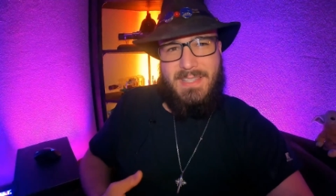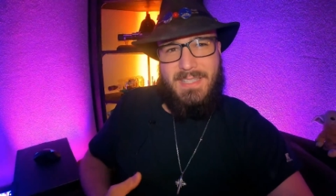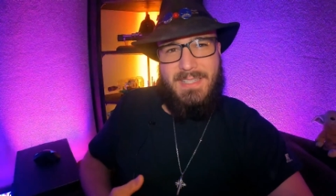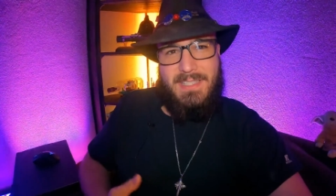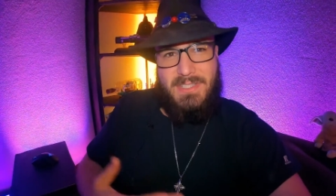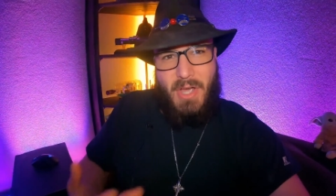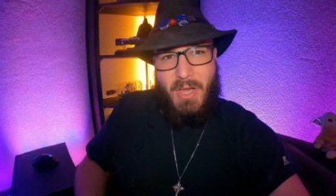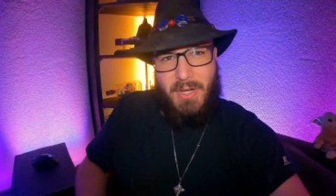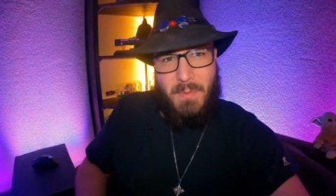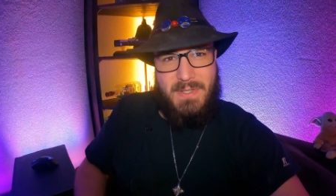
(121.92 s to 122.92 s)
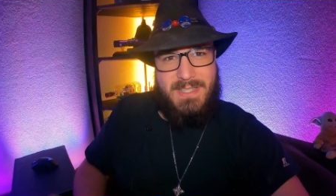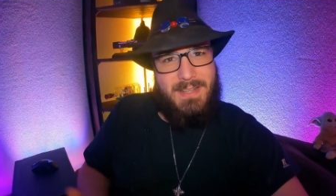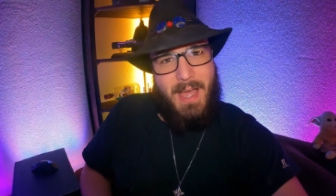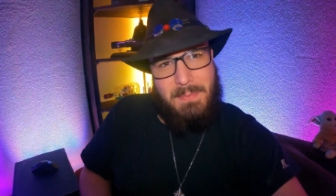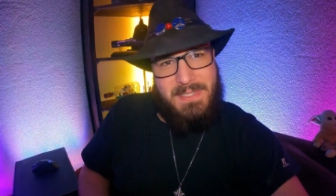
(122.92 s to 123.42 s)
that the, the daughter was
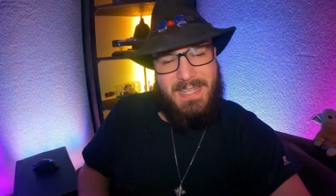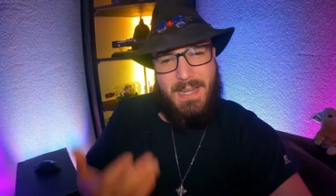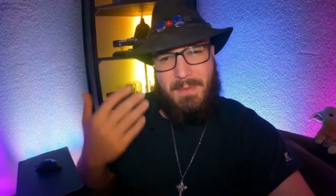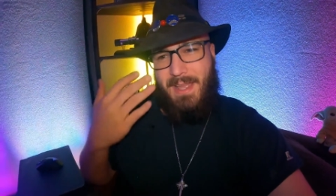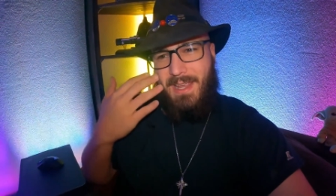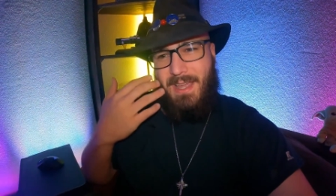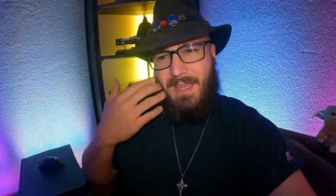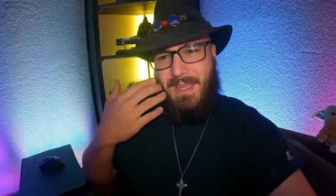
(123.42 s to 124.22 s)
adopted, and I'm like,